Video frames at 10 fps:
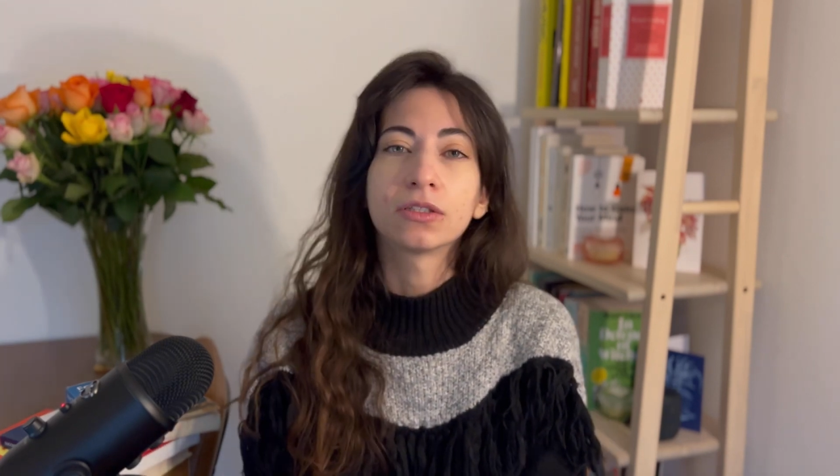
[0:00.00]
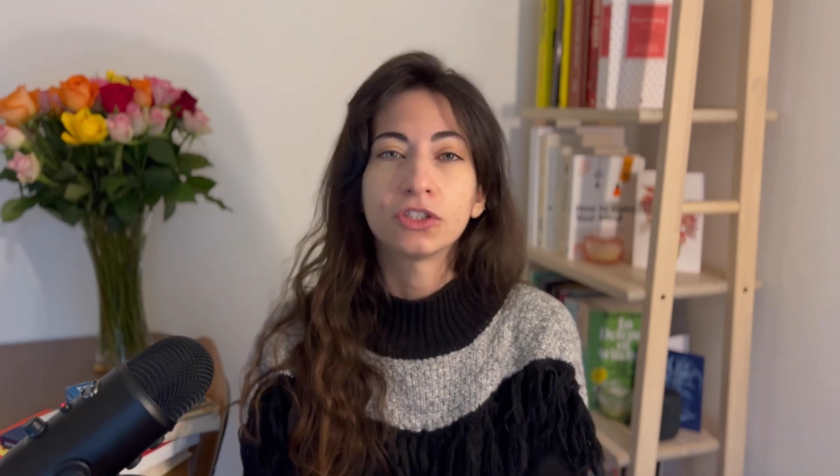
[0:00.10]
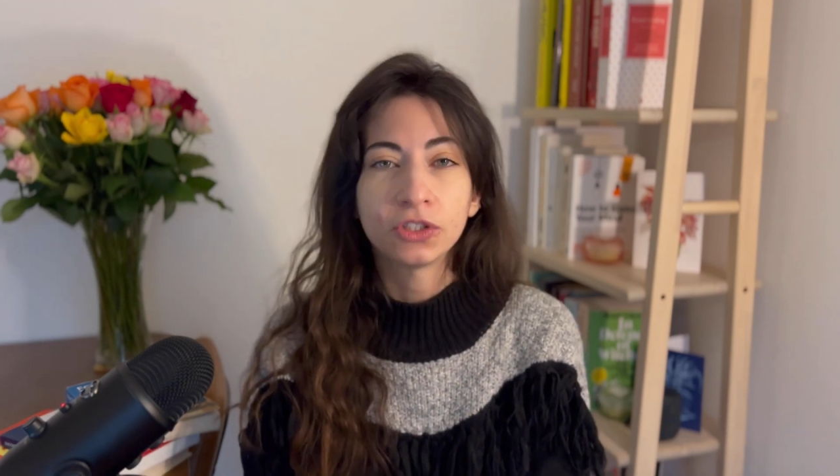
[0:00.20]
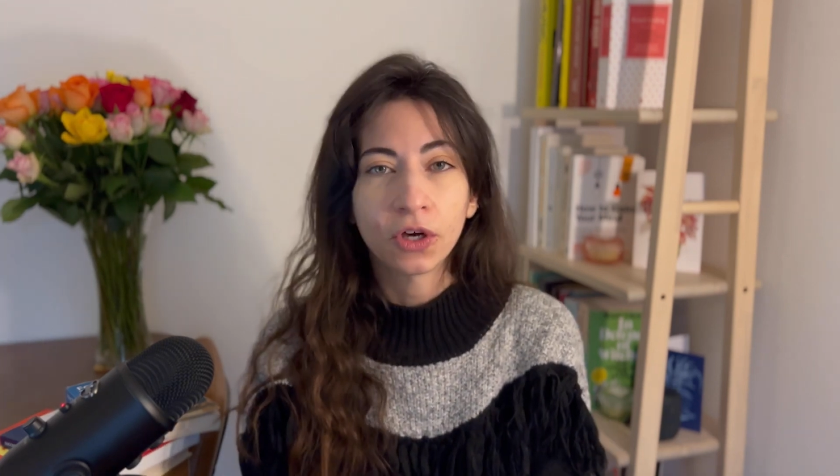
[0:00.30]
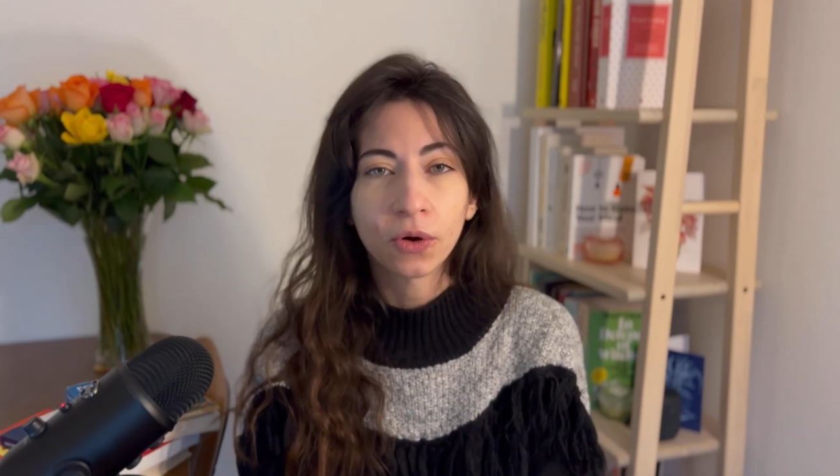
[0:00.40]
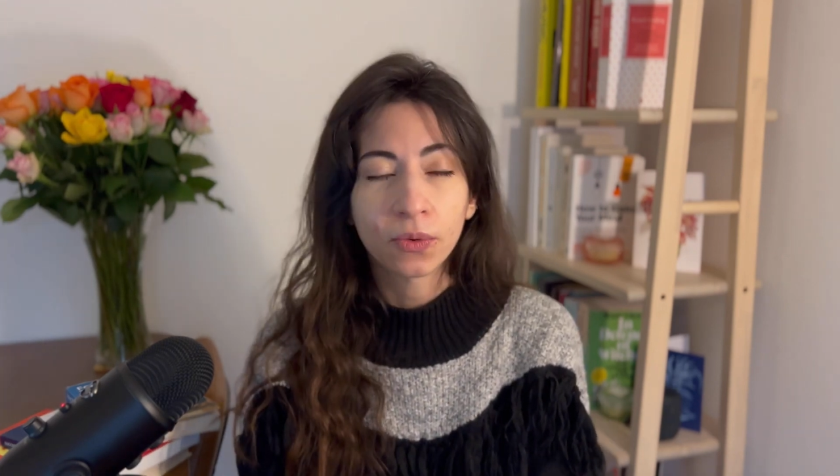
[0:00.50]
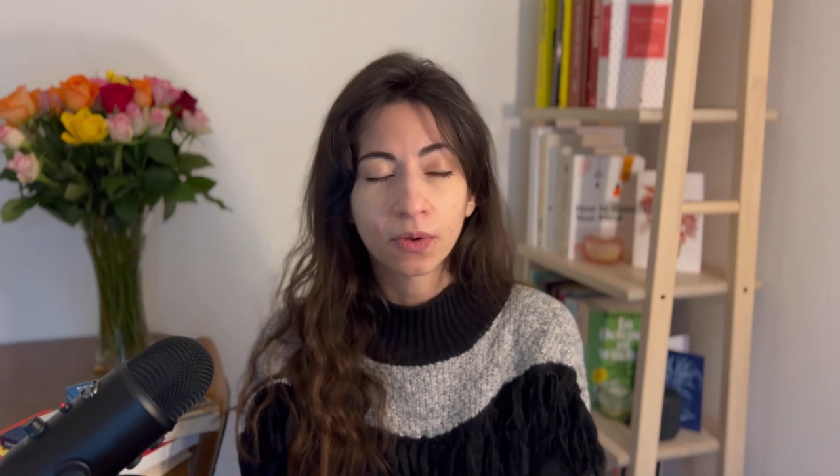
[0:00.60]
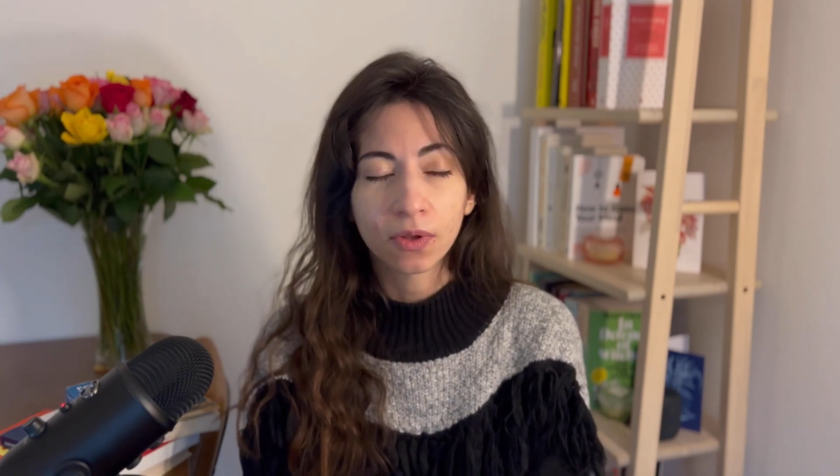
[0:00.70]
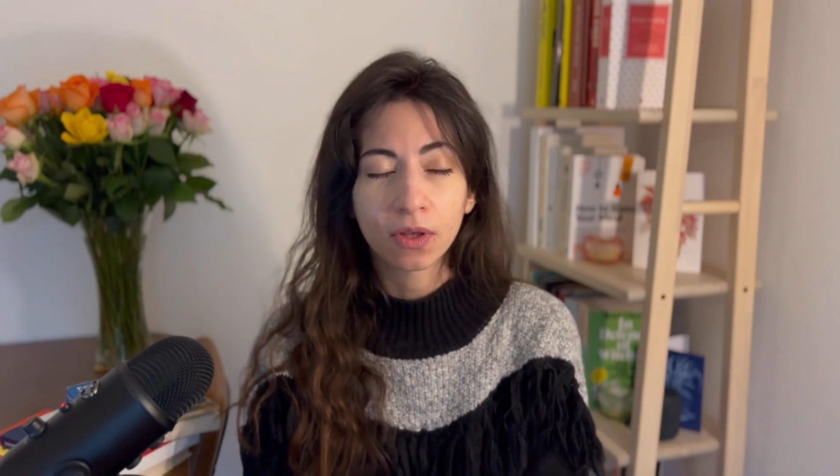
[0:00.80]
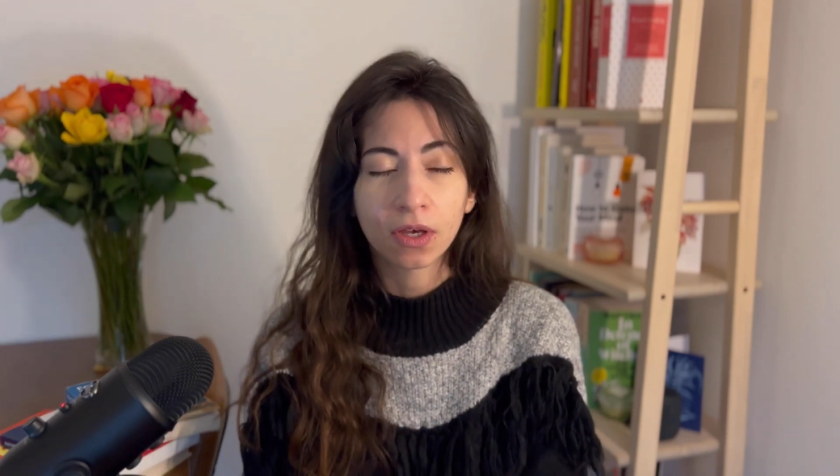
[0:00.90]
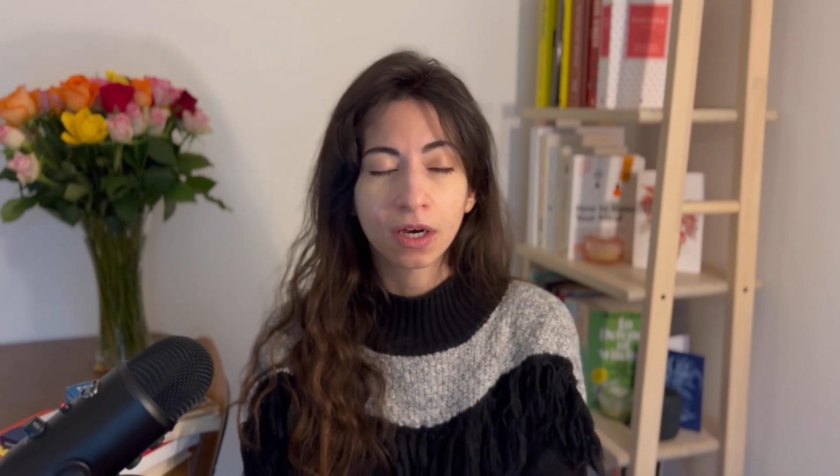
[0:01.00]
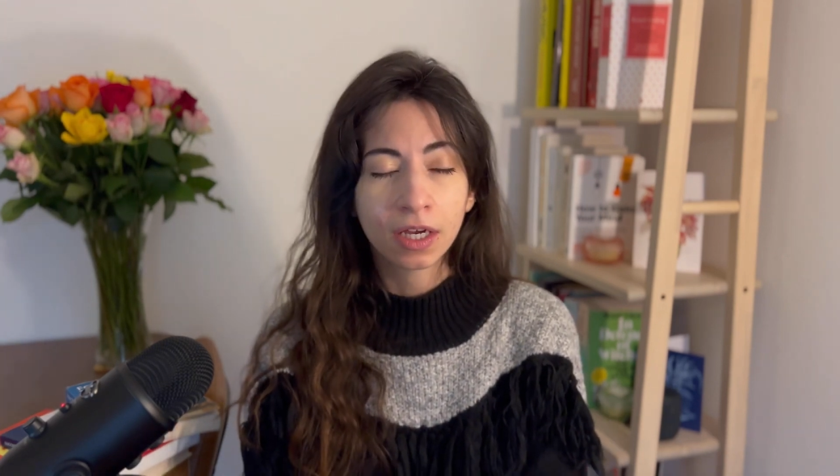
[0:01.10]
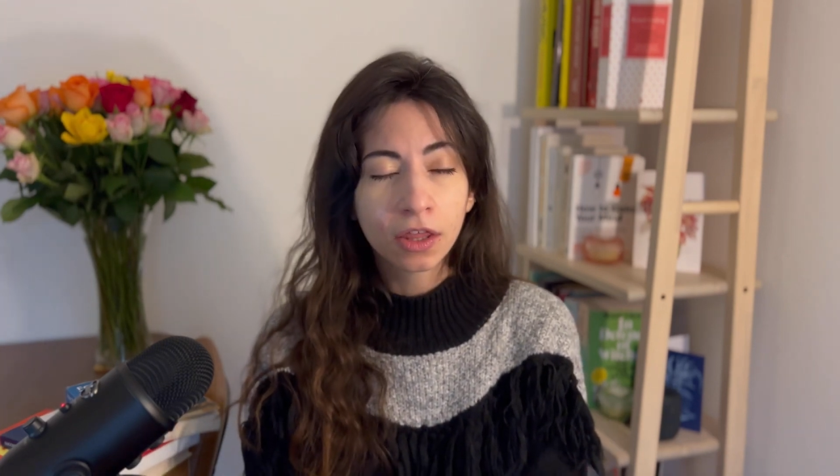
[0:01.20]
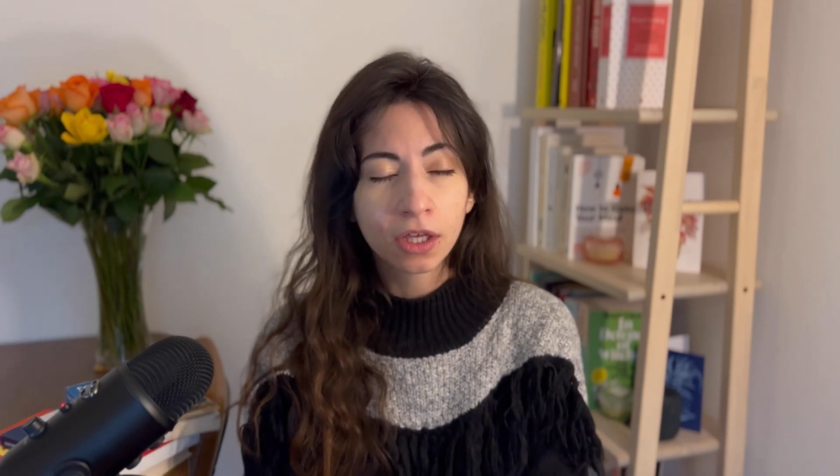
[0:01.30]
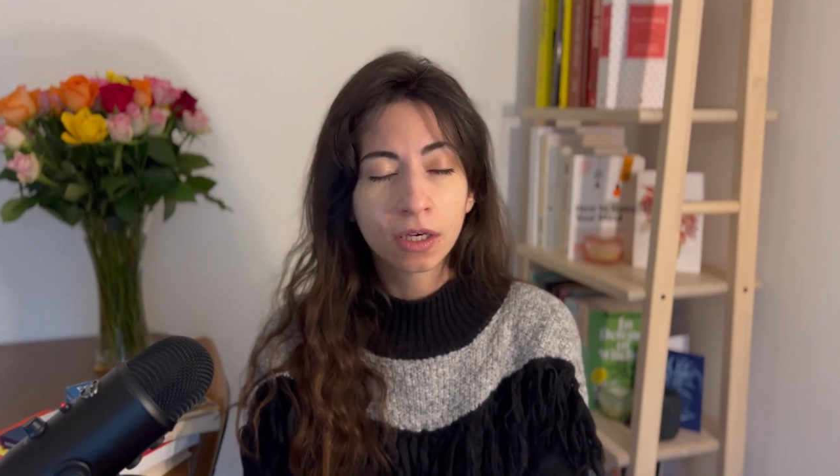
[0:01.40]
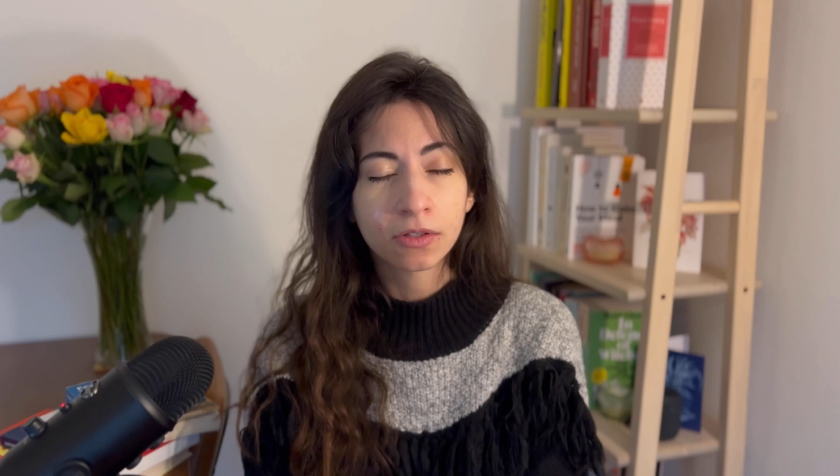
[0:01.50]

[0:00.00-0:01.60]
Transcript: So I think